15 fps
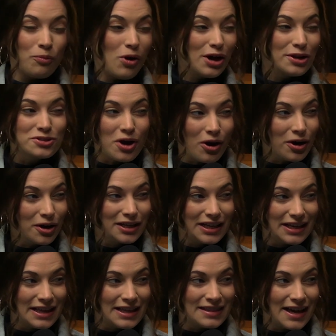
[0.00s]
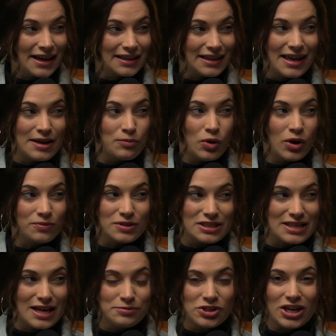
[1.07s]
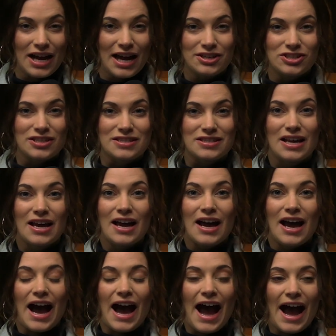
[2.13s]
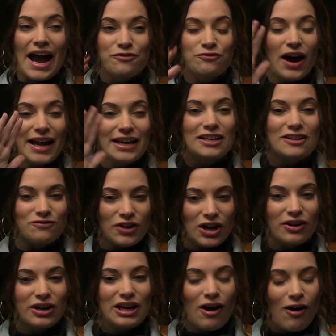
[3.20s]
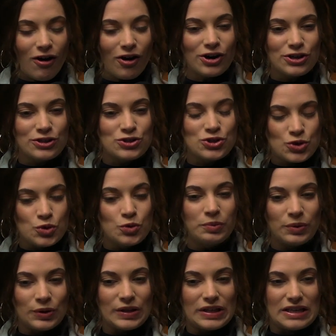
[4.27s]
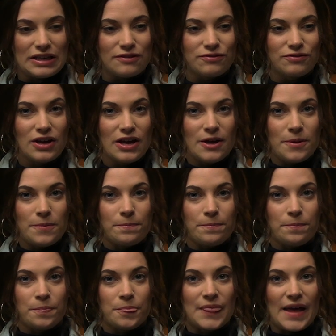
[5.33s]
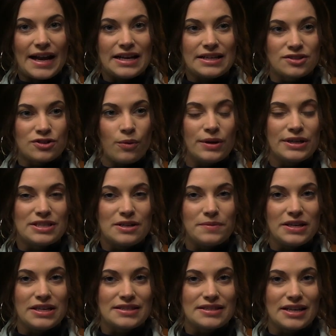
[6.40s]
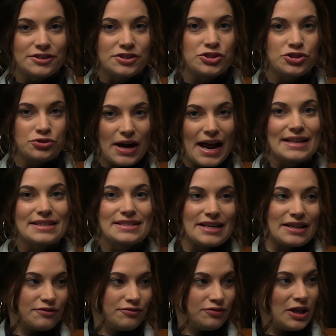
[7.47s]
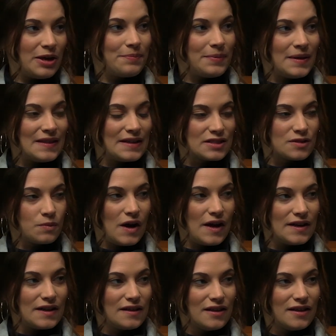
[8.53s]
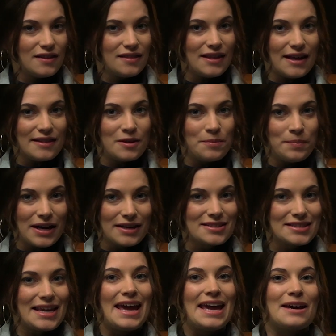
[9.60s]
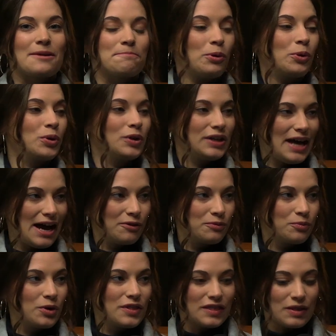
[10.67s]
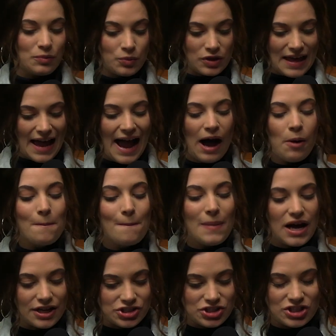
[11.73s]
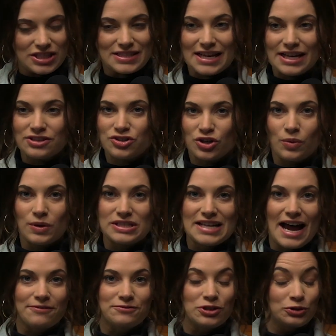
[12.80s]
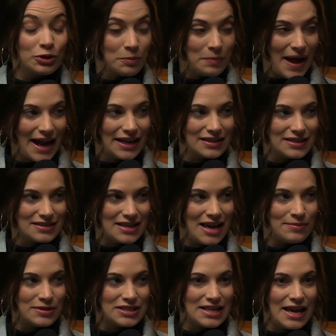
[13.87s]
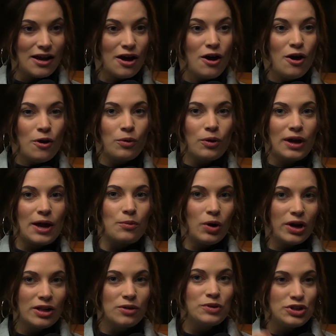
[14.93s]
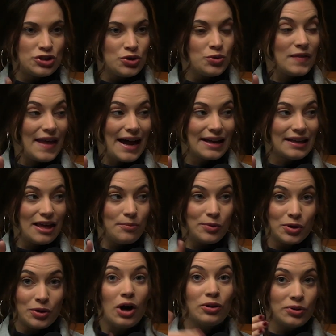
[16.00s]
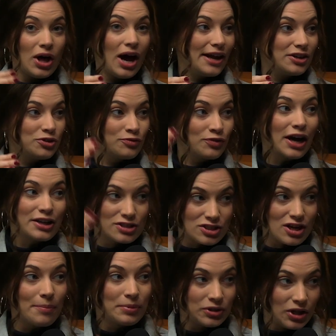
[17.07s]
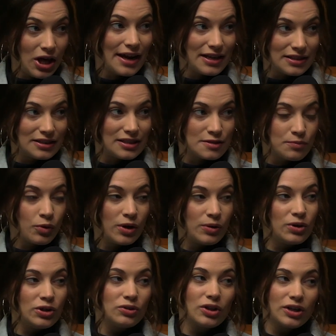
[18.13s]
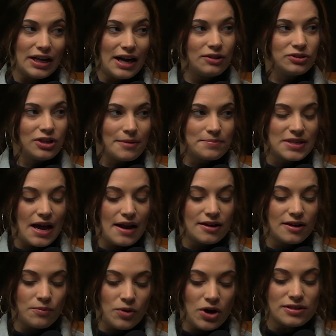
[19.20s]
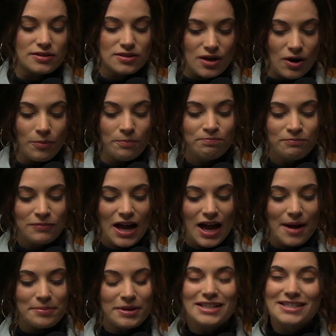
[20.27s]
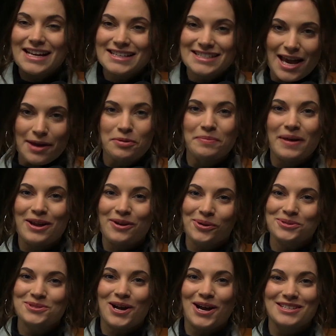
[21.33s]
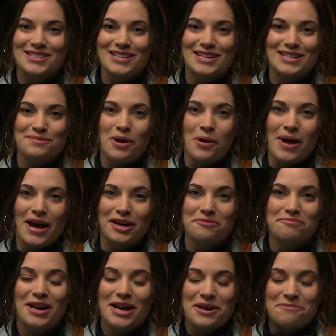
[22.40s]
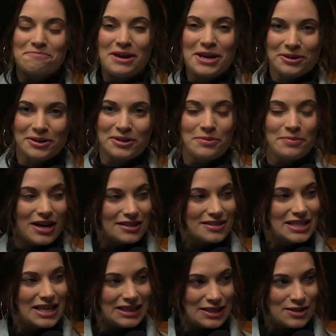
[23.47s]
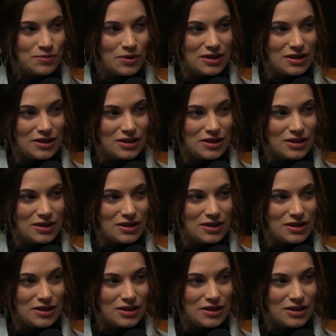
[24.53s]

one target in that game, one reception. I find it very hard to believe that it's going to be such a drastic flip in this one that the Bucs can't pull it out with how much the Saints are going to have to look back at this game and say, okay, what did we do in that game? Well, a lot. You've got to stop a lot at this point when you look at how lopsided it was. So I'm going to say Tampa Bay holds on to this momentum and Baker and the Bucs get this